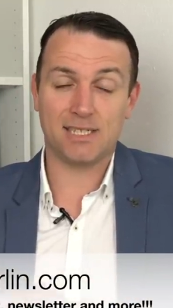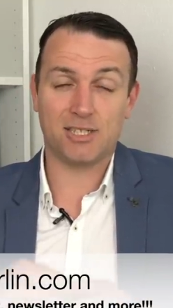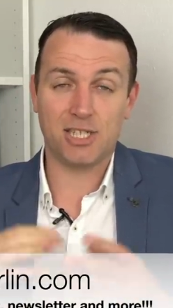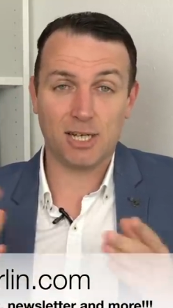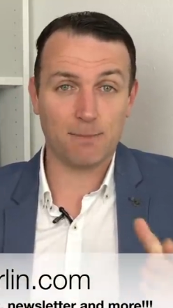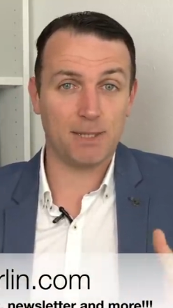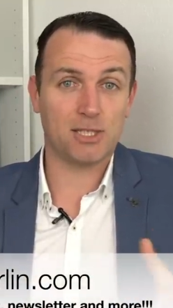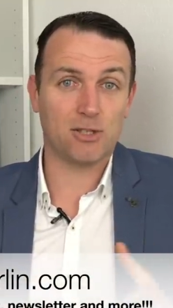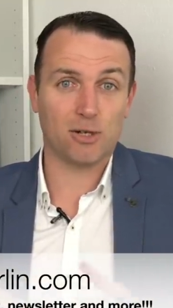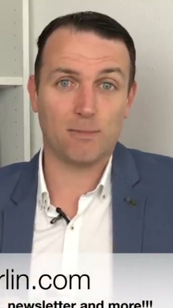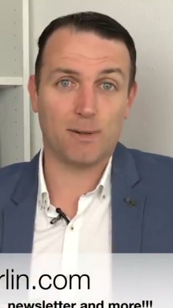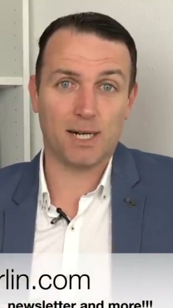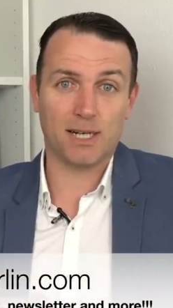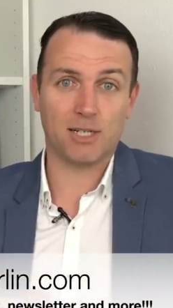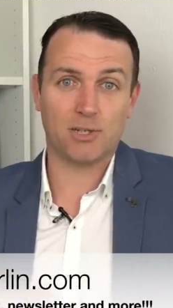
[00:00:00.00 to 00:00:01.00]
Check my stock
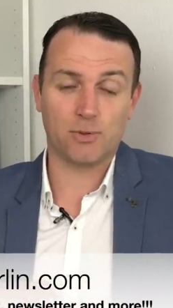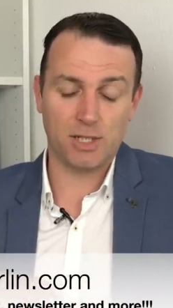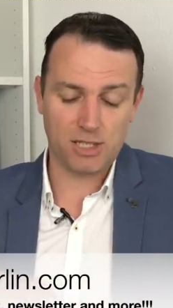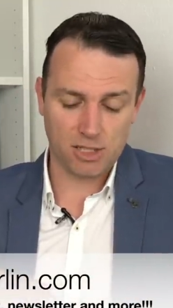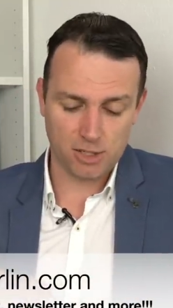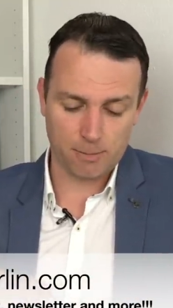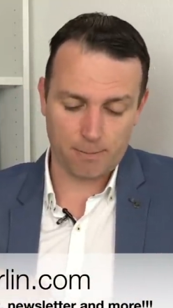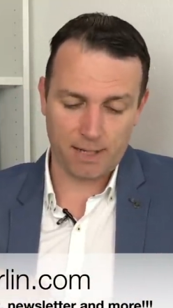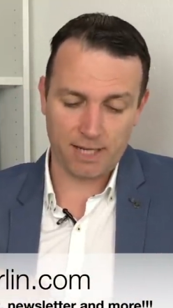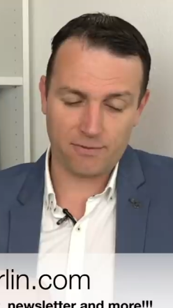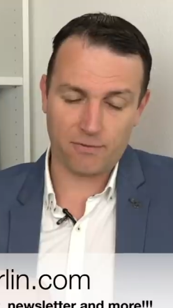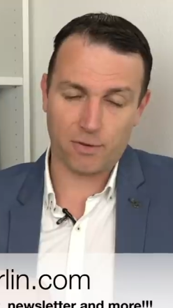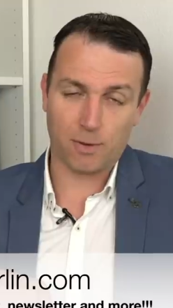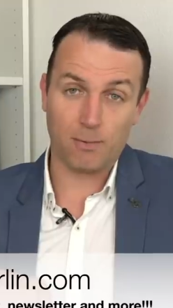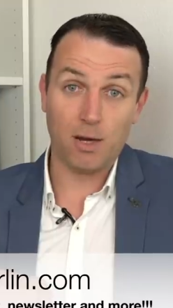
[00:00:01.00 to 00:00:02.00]
market research
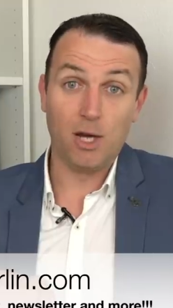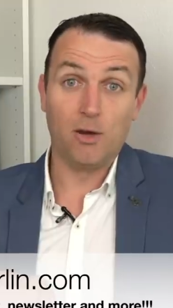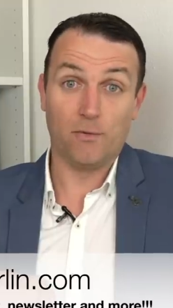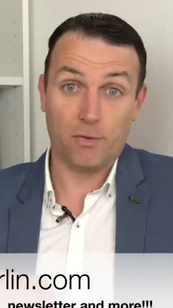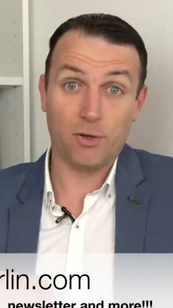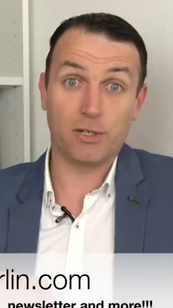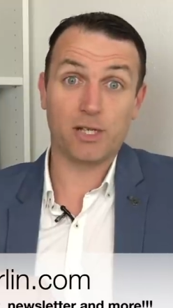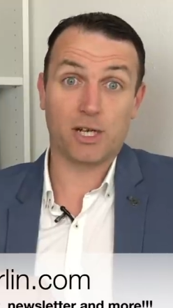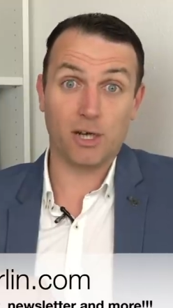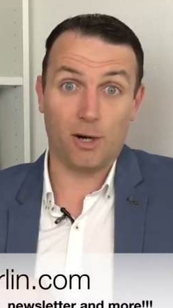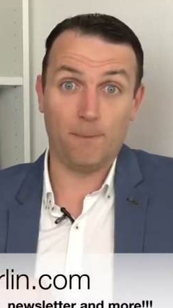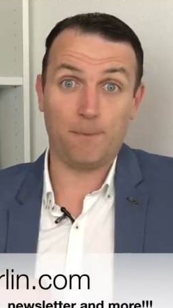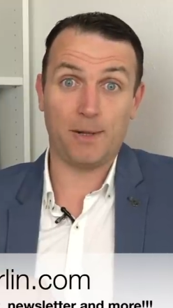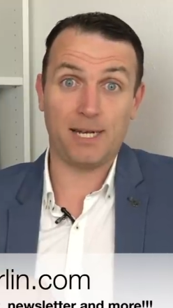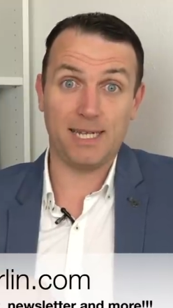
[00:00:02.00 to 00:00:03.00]
platform for the
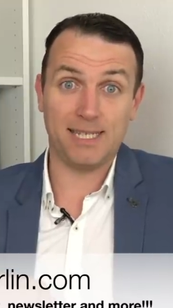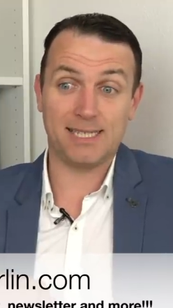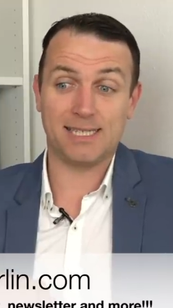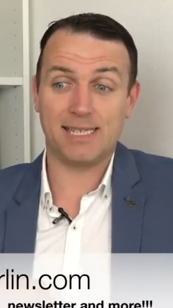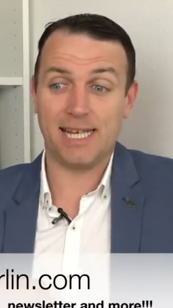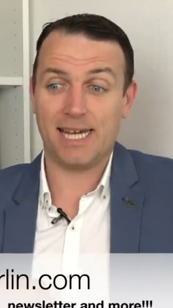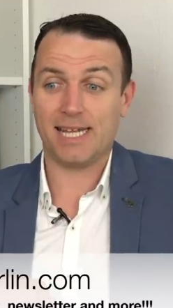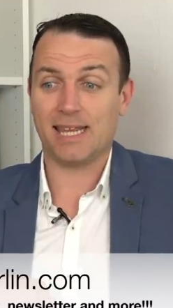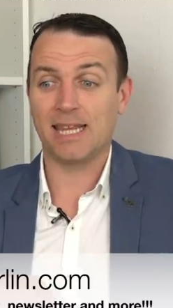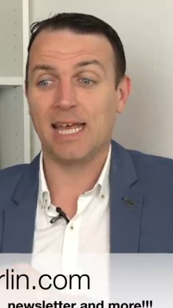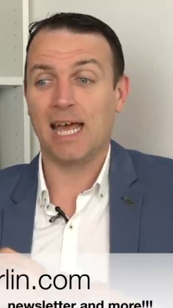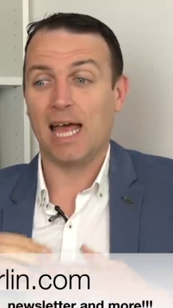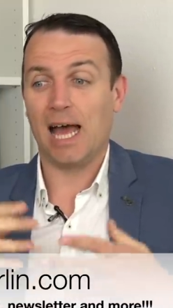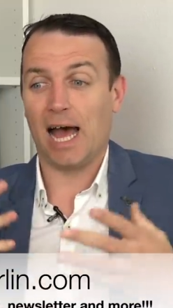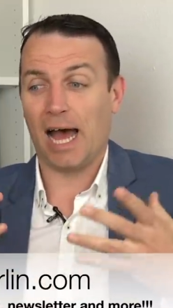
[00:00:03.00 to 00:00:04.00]
companies that
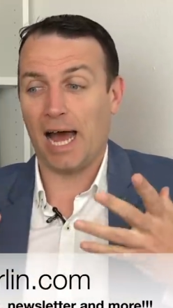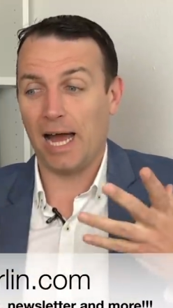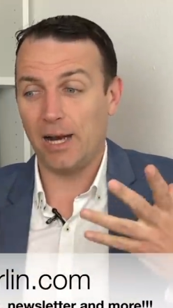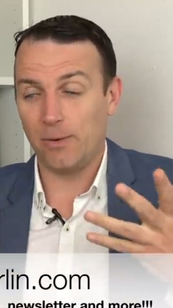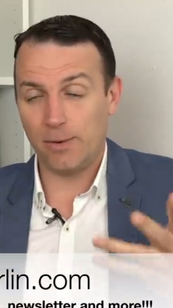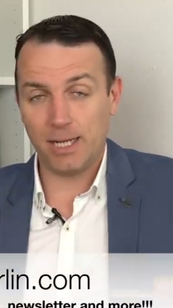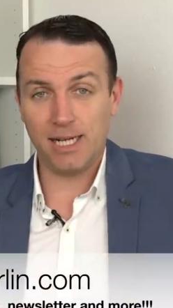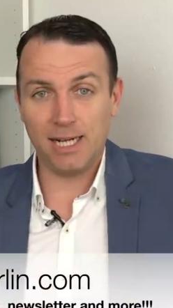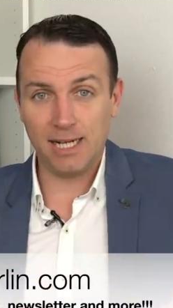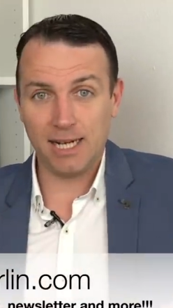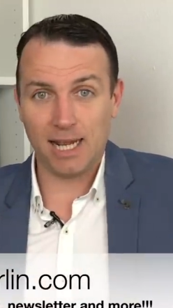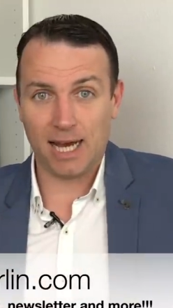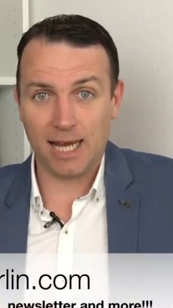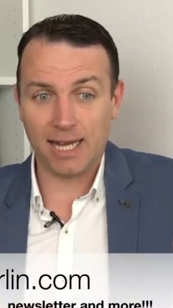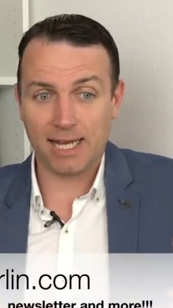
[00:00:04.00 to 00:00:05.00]
I really
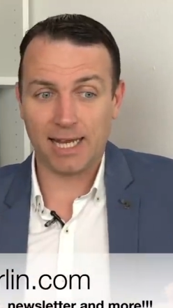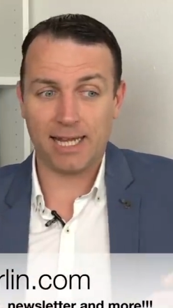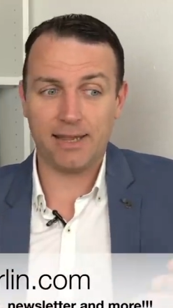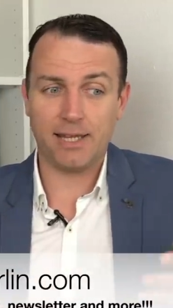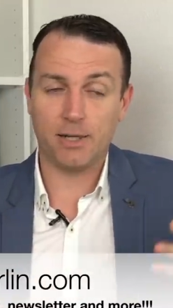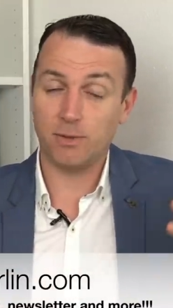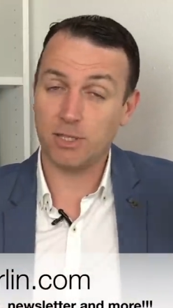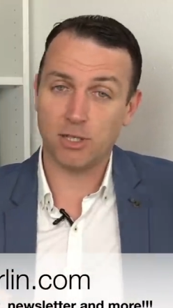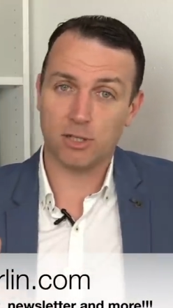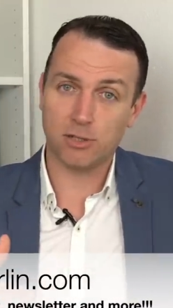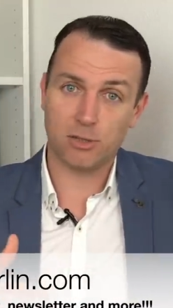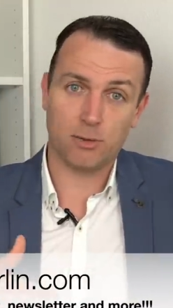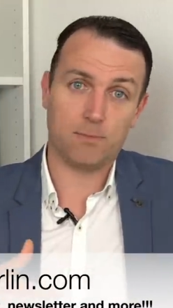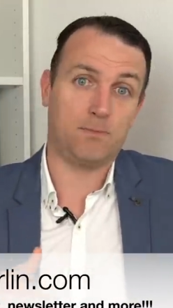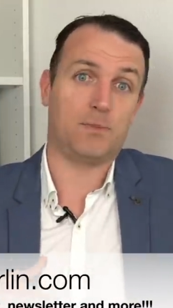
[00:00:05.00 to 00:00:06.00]
like and there is
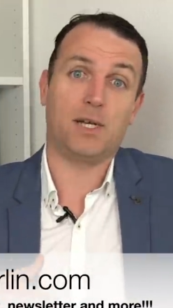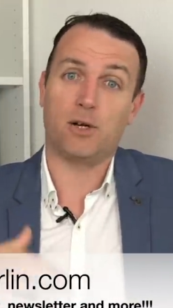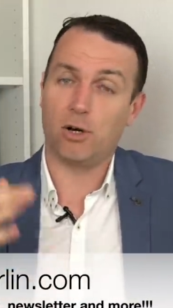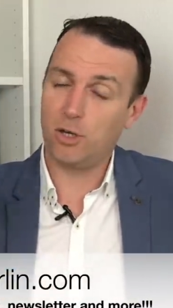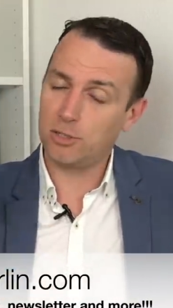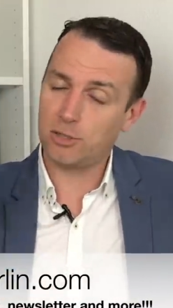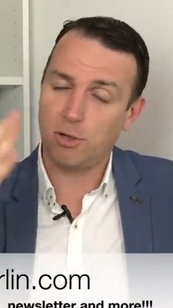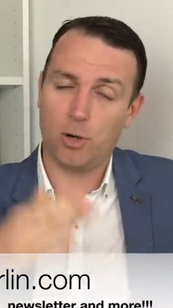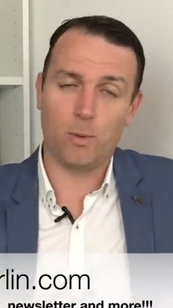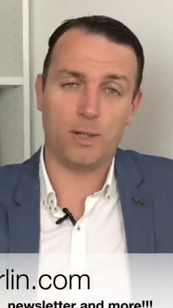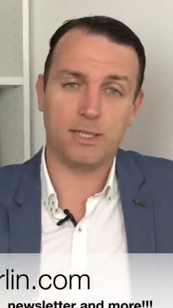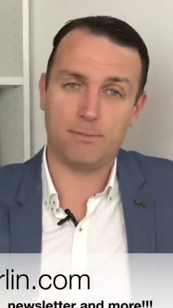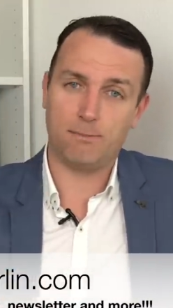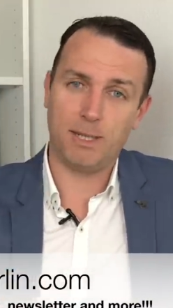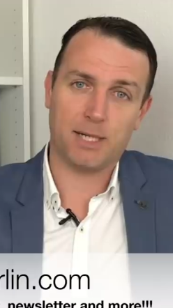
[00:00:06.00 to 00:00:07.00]
also there are also
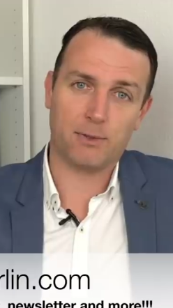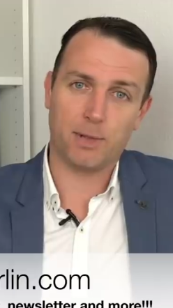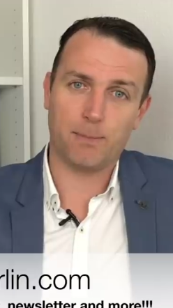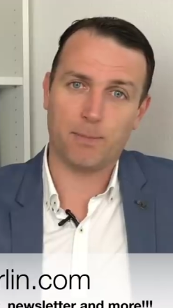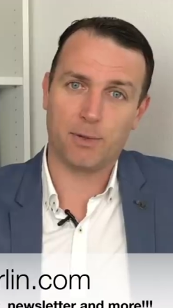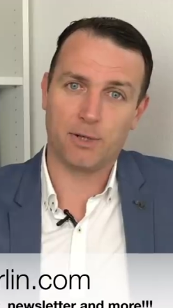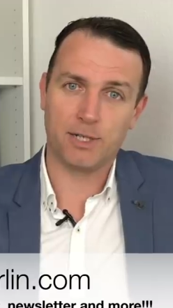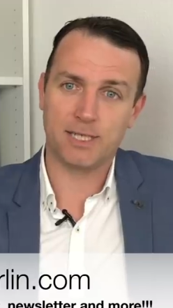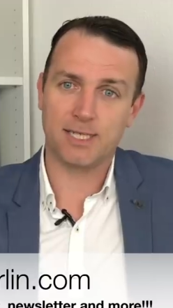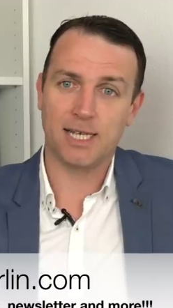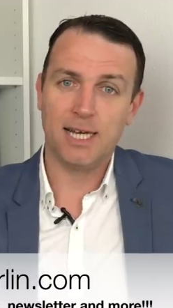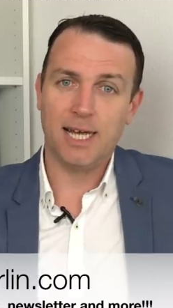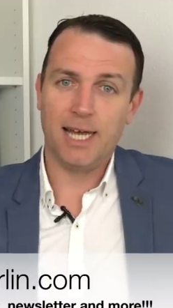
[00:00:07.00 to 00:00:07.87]
always big reports